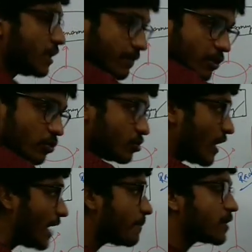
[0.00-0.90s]
That due to
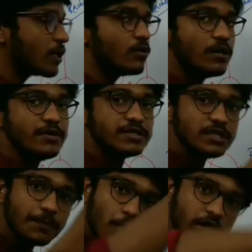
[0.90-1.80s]
that particular
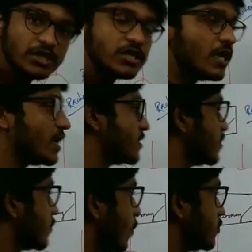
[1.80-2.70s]
reason the potential
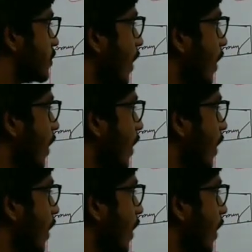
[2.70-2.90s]
energy goes